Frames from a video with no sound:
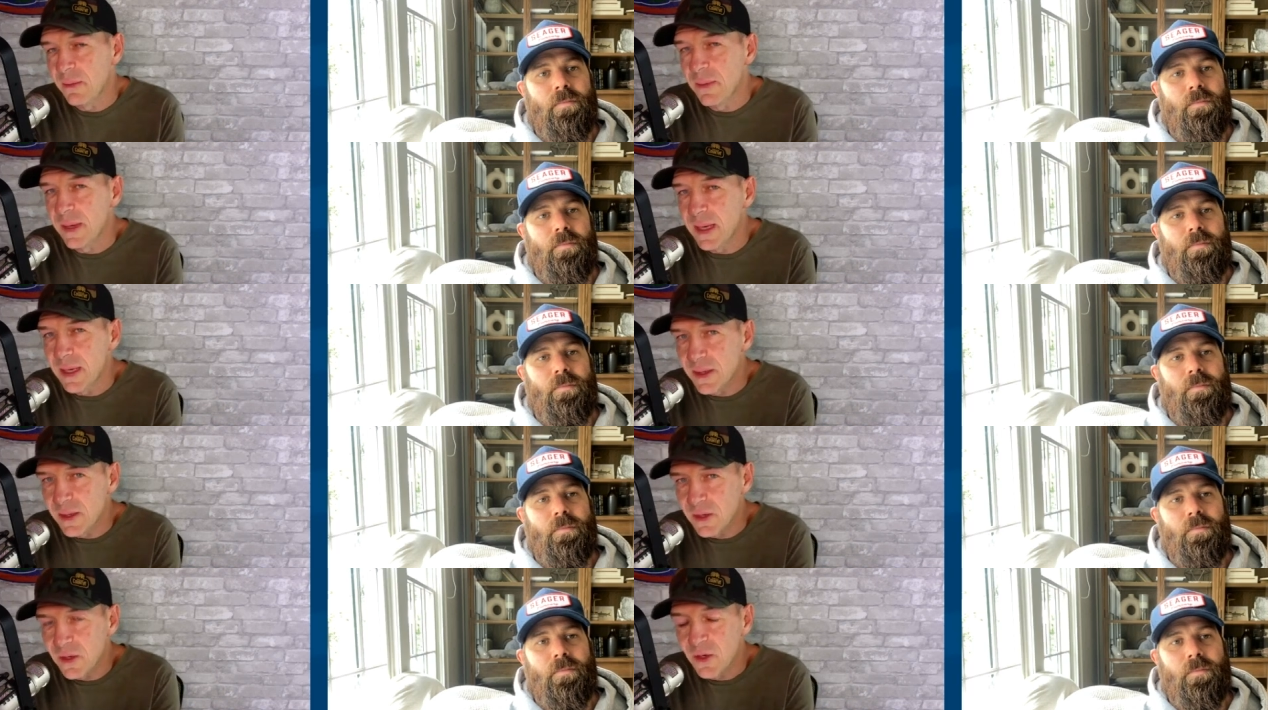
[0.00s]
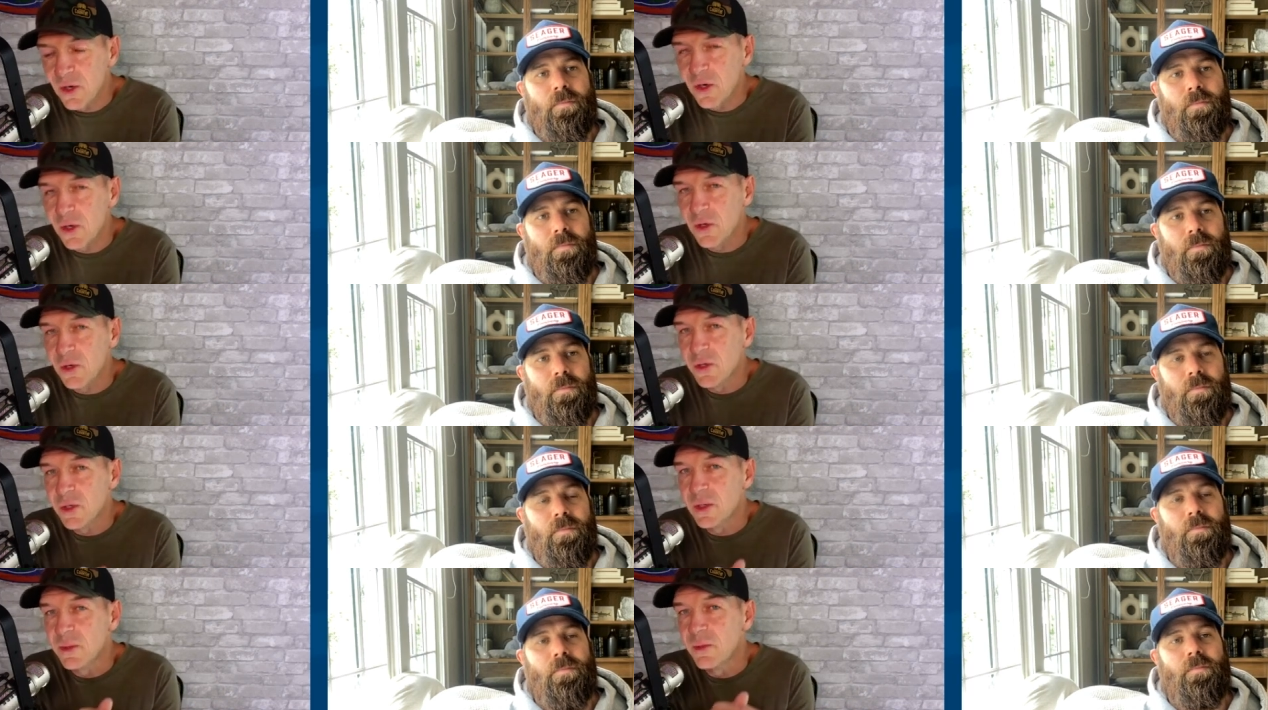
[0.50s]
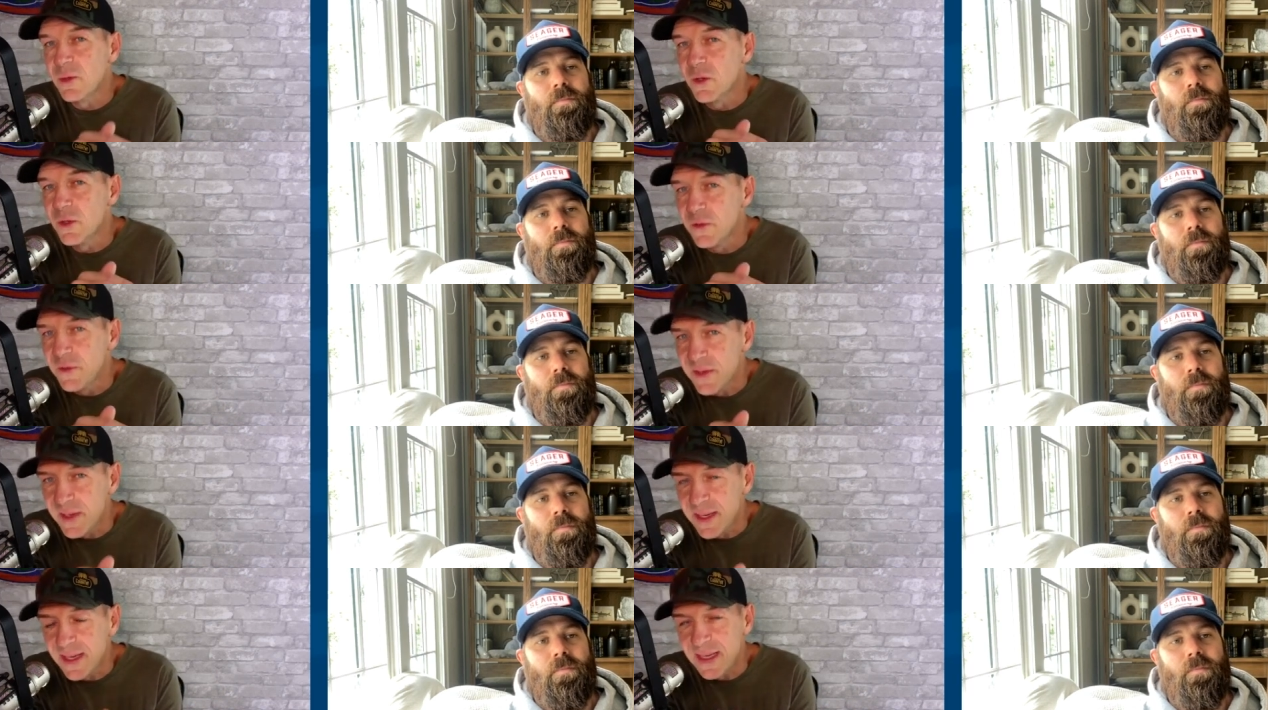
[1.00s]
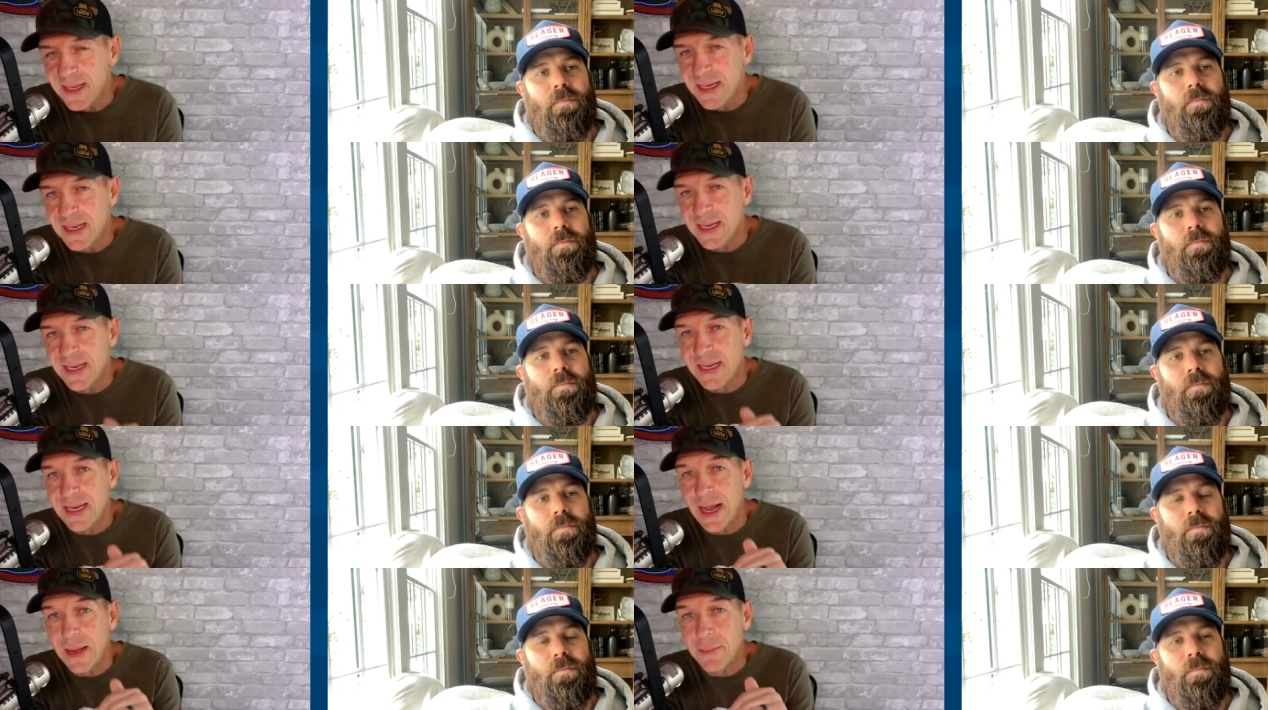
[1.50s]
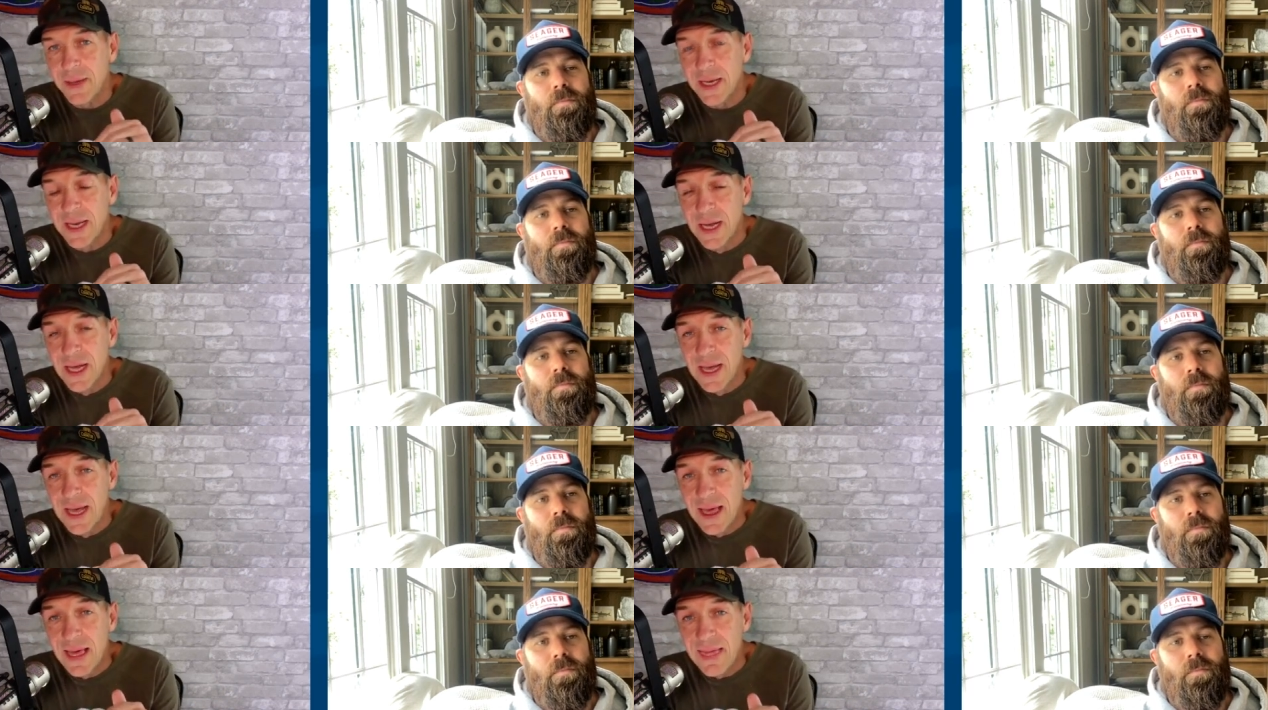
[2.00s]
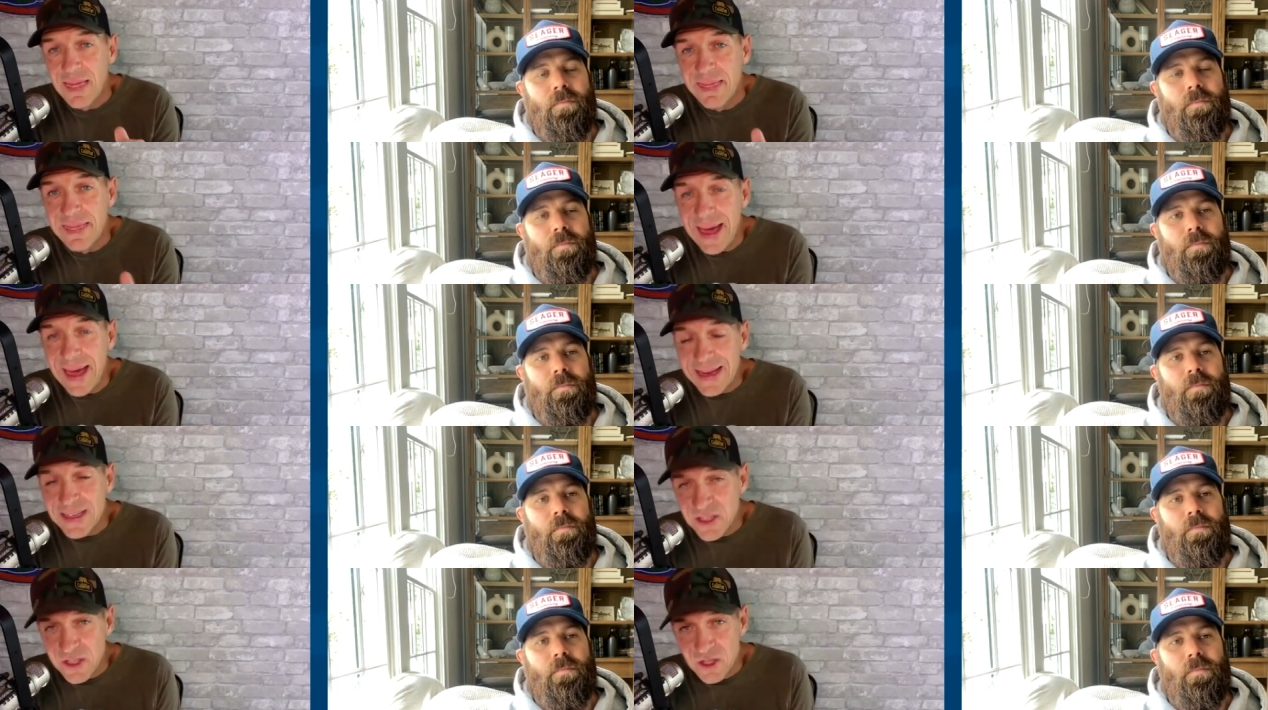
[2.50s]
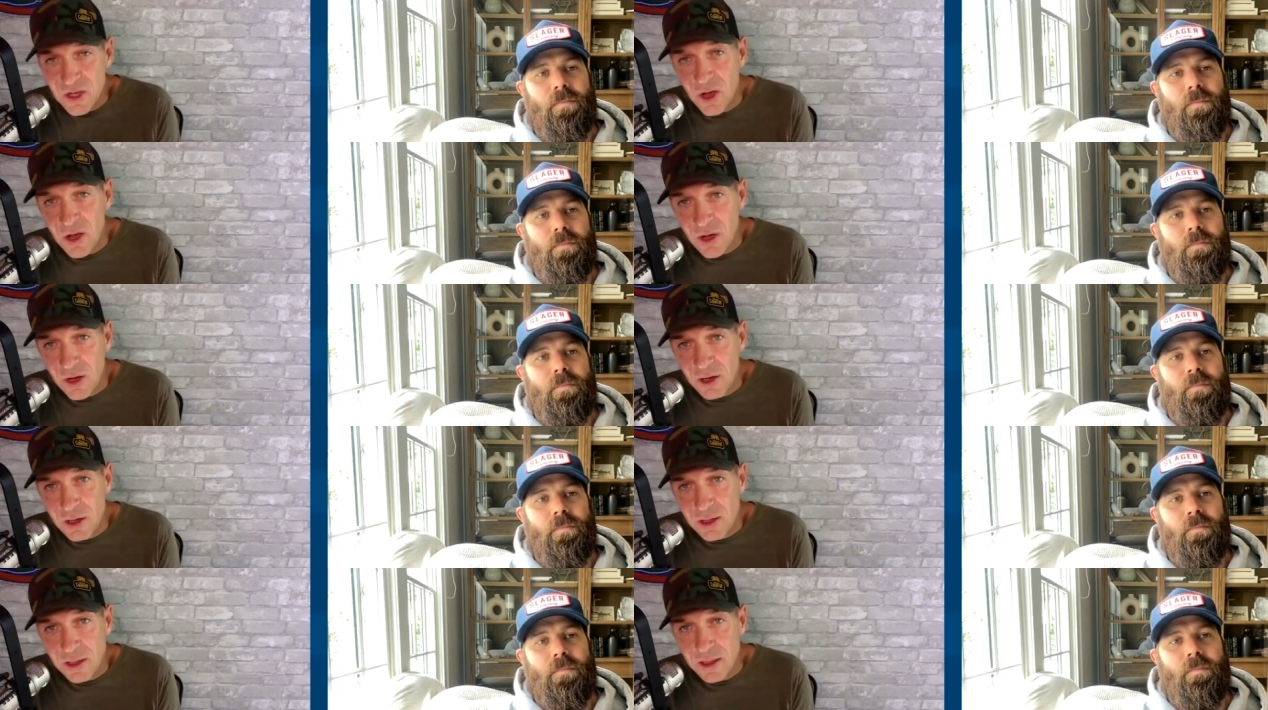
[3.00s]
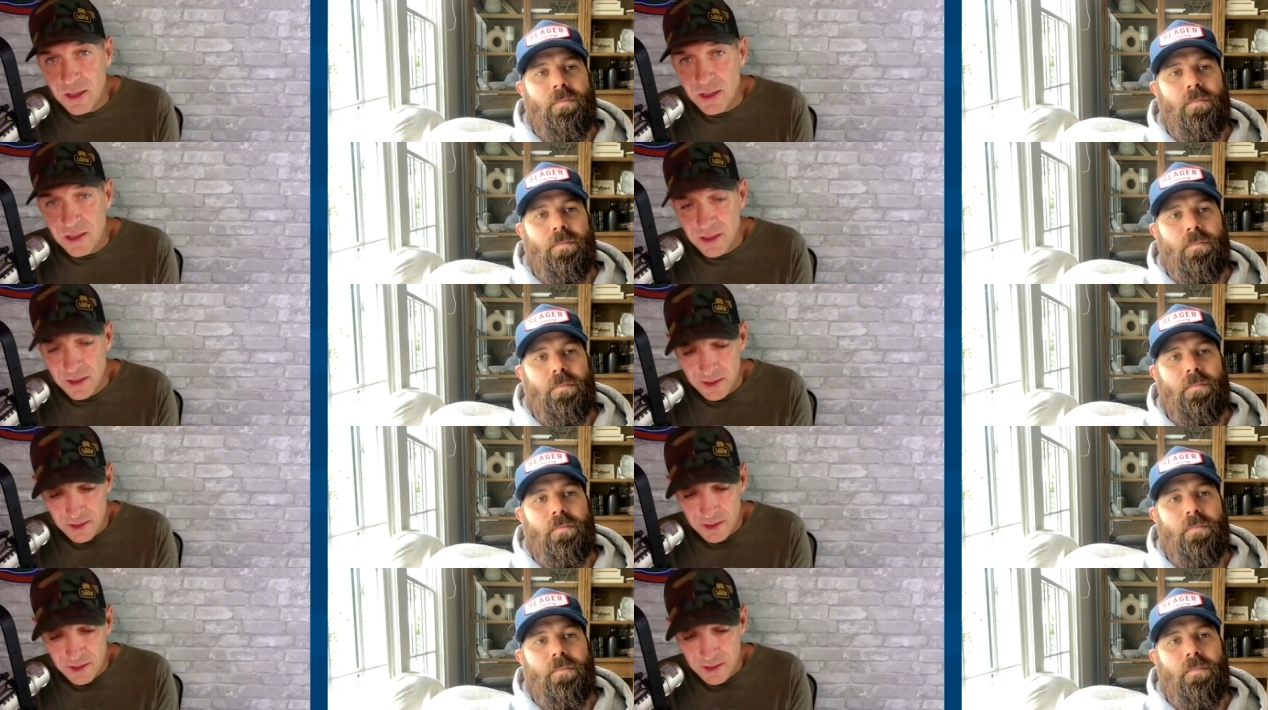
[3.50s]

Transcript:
Speaker 1: meeting the girl and you move in. And it, I mean, that song